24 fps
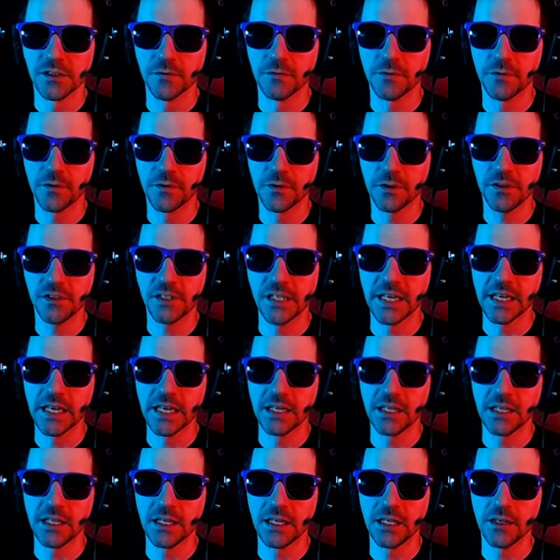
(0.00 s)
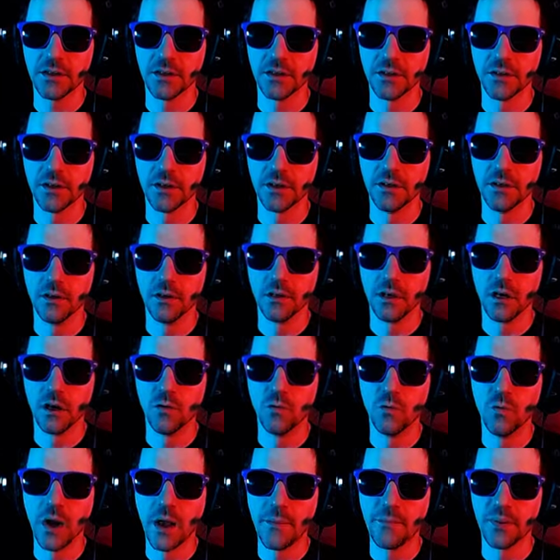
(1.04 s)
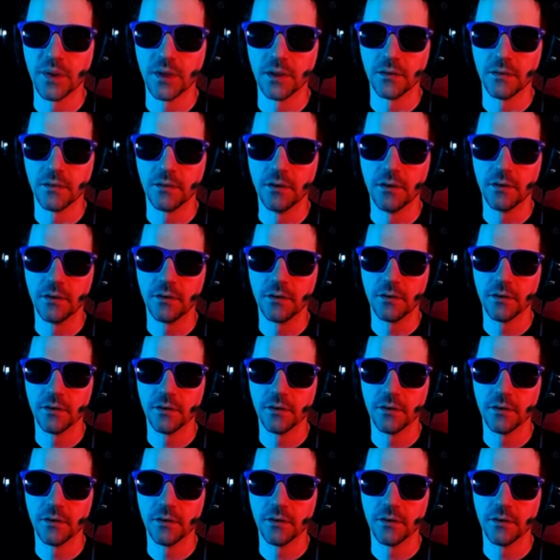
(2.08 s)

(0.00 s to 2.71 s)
first I gotta get her a, a weapon